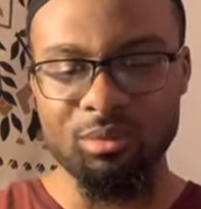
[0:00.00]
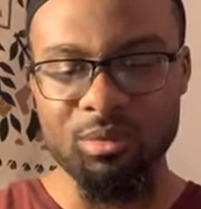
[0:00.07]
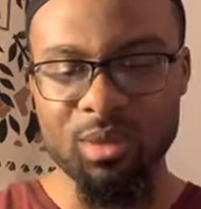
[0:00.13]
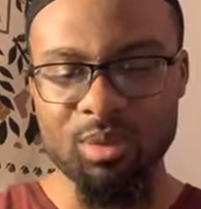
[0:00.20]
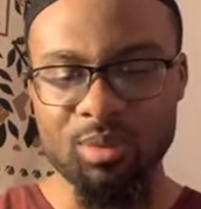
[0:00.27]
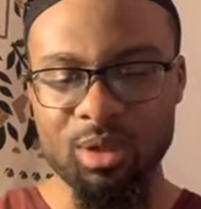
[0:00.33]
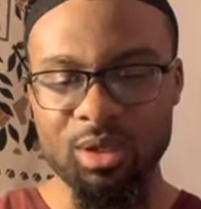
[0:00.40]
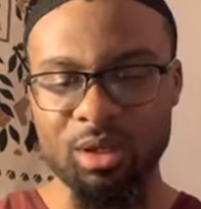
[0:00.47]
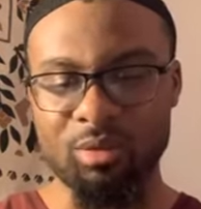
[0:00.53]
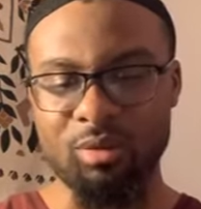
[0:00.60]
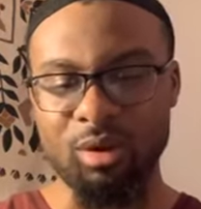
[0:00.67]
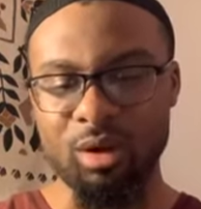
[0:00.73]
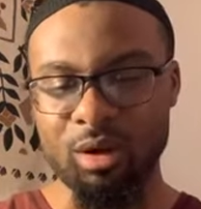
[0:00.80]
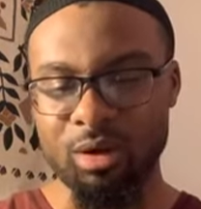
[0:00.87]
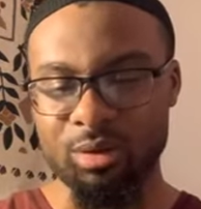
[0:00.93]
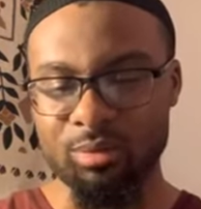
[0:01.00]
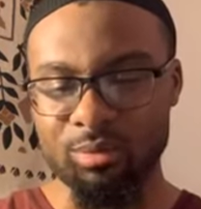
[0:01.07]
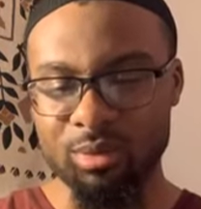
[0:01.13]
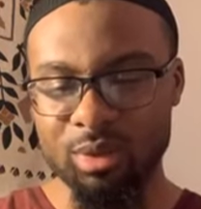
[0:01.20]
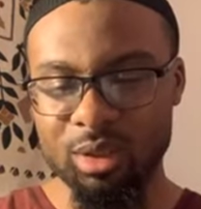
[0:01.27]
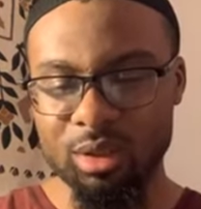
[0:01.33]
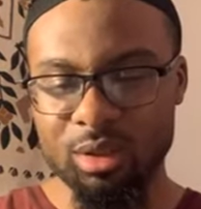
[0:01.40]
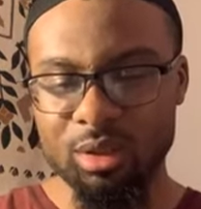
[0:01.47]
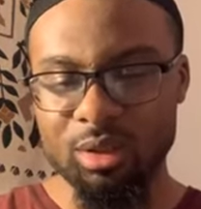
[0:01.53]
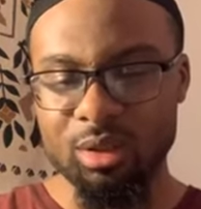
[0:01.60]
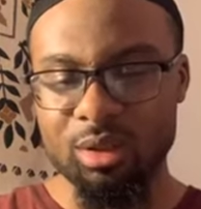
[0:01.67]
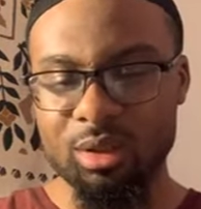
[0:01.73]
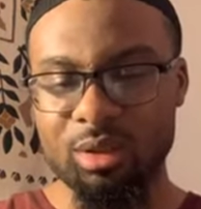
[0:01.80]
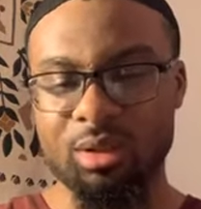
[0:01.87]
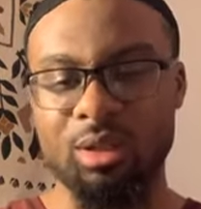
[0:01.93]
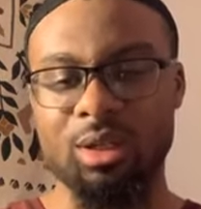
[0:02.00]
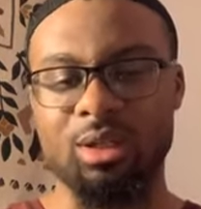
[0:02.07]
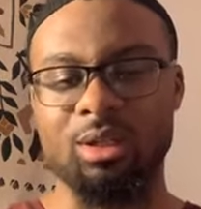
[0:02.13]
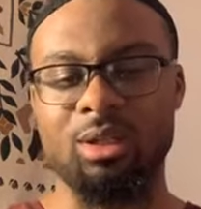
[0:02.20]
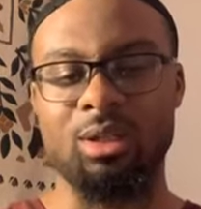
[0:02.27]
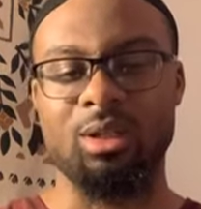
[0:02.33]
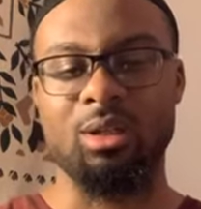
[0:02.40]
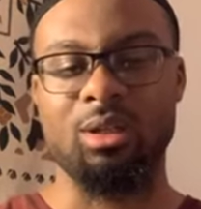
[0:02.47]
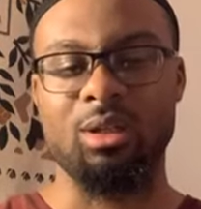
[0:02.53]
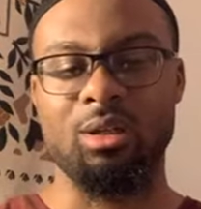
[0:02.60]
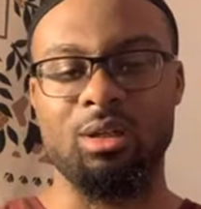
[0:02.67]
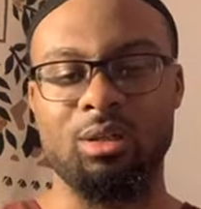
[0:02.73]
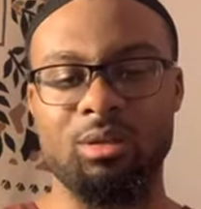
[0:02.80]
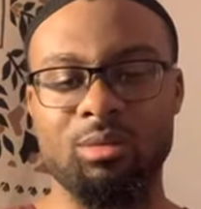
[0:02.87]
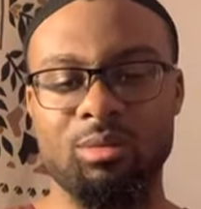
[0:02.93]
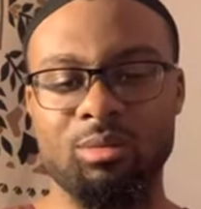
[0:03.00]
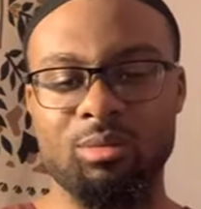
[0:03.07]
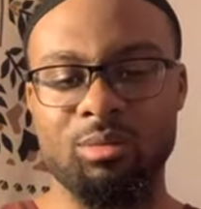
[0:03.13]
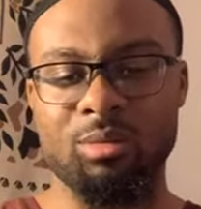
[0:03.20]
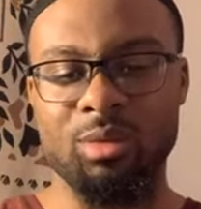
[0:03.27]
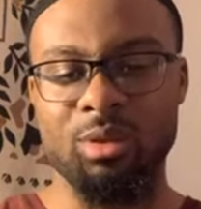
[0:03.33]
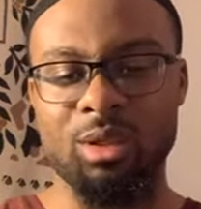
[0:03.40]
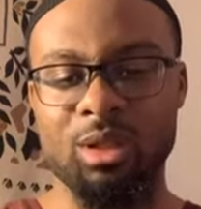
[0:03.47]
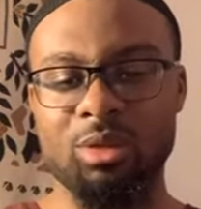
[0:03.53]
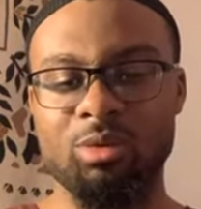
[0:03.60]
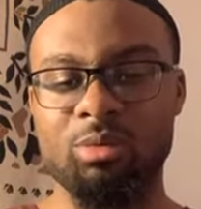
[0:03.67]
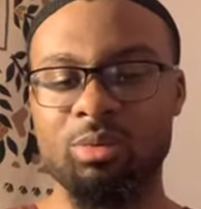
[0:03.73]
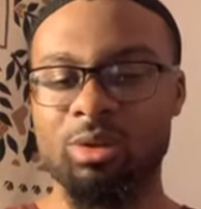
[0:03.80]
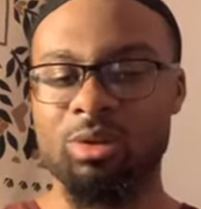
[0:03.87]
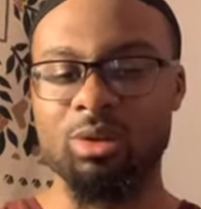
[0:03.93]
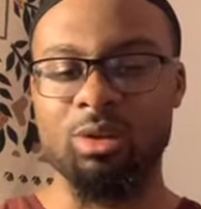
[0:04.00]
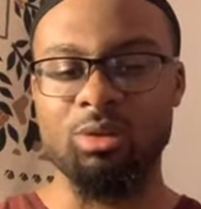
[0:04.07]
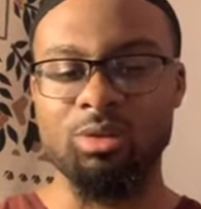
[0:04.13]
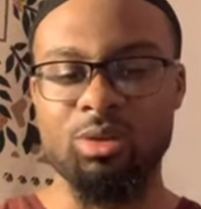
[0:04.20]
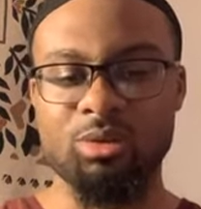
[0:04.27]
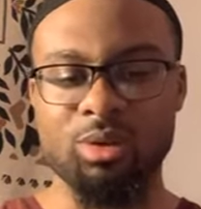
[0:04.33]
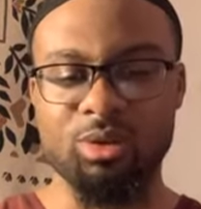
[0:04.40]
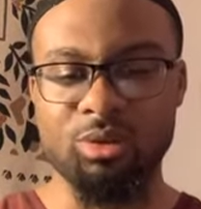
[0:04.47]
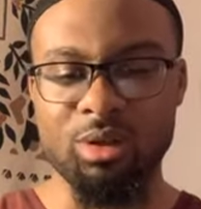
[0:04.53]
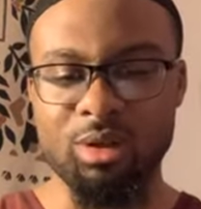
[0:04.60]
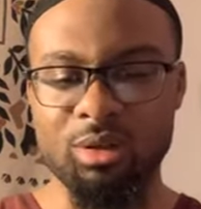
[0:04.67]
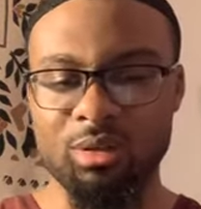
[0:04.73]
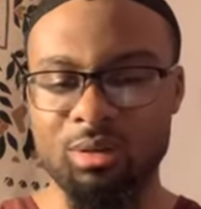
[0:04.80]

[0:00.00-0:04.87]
But in any regard, that he was pushed close to a tree.